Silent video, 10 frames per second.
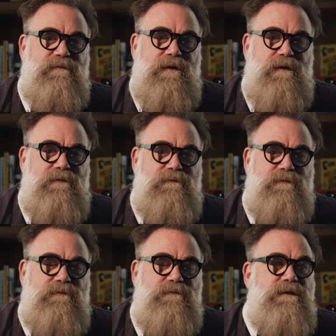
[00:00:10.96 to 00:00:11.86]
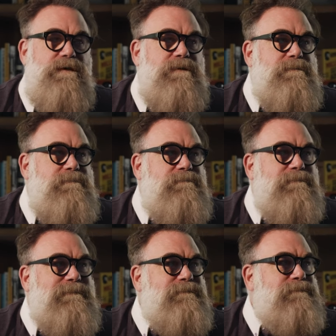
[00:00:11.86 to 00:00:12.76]
about, a little
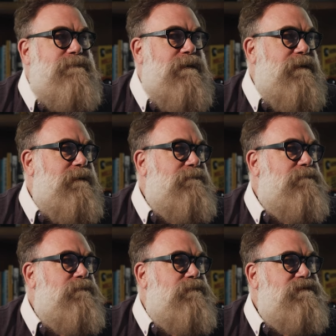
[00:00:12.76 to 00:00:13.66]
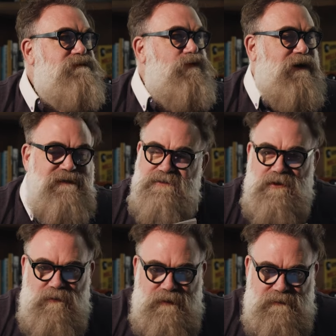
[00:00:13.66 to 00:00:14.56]
nugget, little inspiration
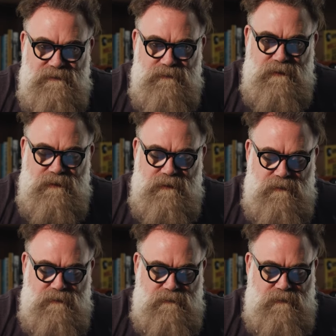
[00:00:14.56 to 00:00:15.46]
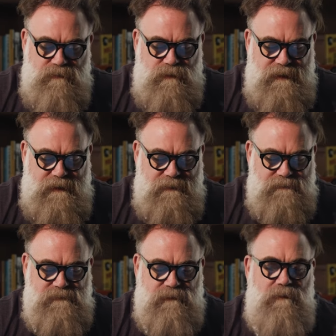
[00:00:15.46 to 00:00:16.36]
going into the
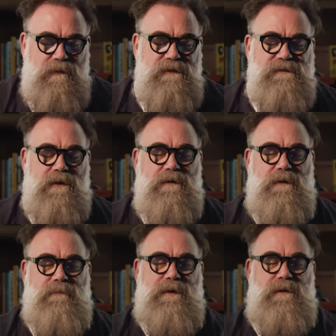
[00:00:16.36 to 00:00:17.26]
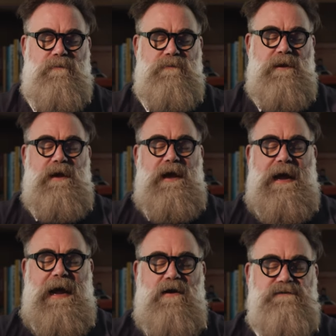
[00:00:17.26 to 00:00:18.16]
weekend. So I want to talk about
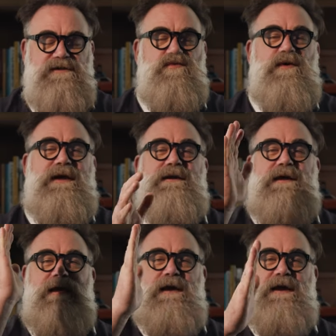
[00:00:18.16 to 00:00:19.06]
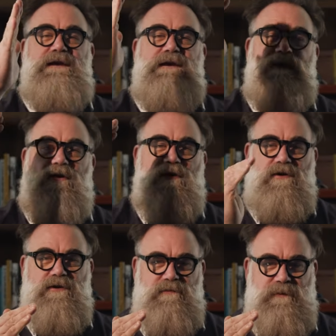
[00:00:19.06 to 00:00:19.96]
how to win any
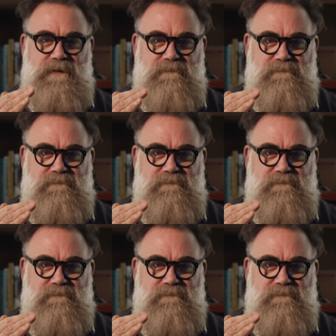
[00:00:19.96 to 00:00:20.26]
argument.